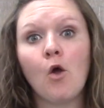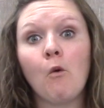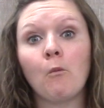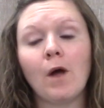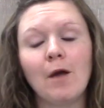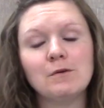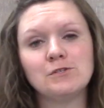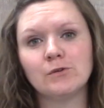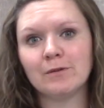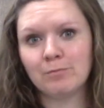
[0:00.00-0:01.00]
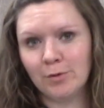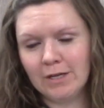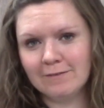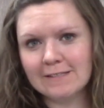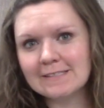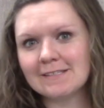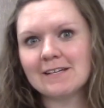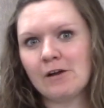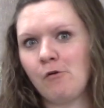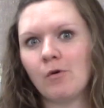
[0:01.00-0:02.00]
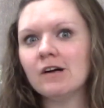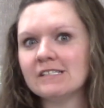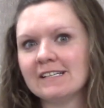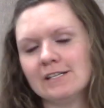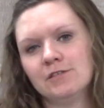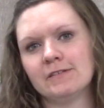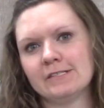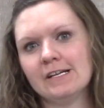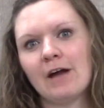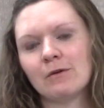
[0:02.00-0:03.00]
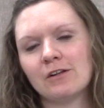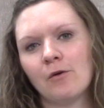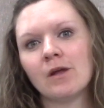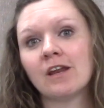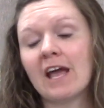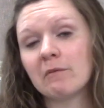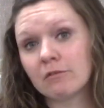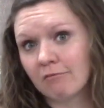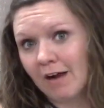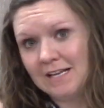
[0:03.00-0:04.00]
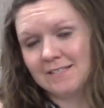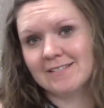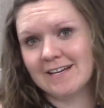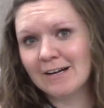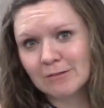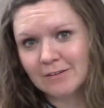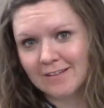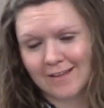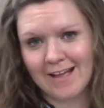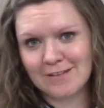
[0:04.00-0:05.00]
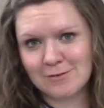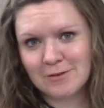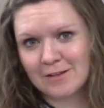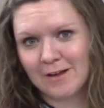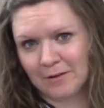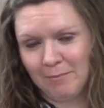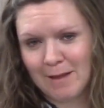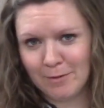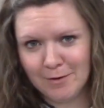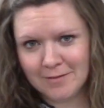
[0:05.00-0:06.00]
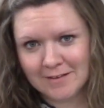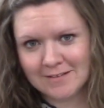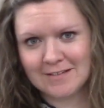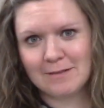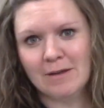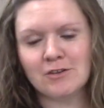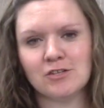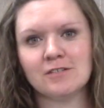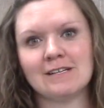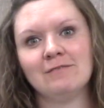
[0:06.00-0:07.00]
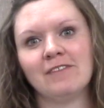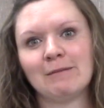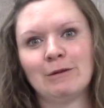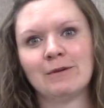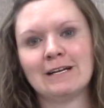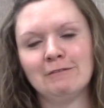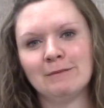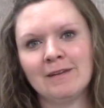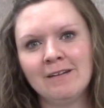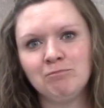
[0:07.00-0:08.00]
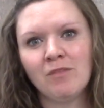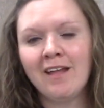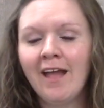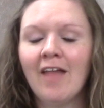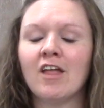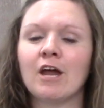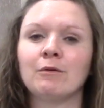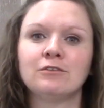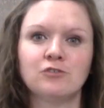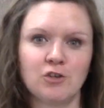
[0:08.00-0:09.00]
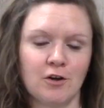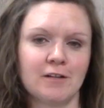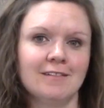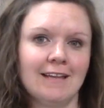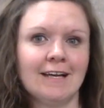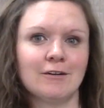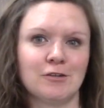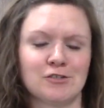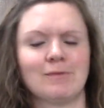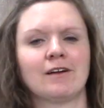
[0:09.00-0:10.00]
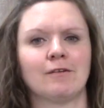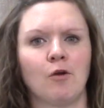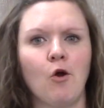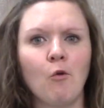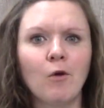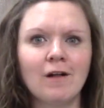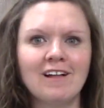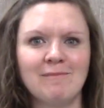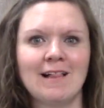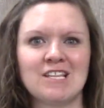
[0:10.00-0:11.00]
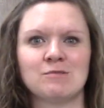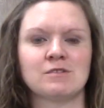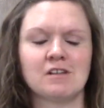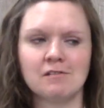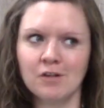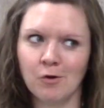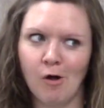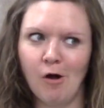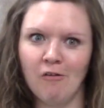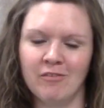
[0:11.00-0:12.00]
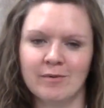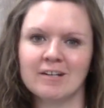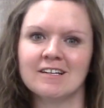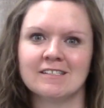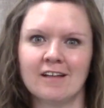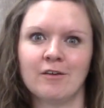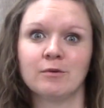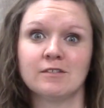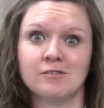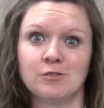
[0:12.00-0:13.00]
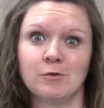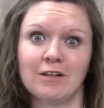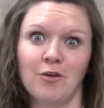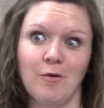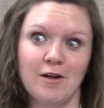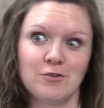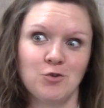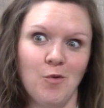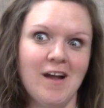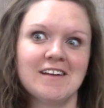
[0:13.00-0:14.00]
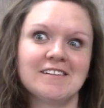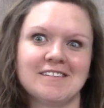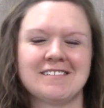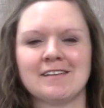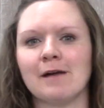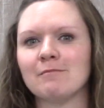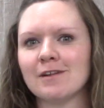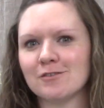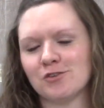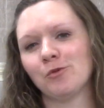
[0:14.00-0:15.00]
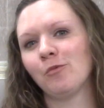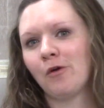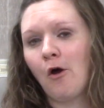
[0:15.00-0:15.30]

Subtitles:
What I was doing previously was at each visit I would go in and I would write down the answers on paper that the patient and family were giving me, and then I would chart it later. So my work-life balance was a little off because I was doing my work twice. I'm not sure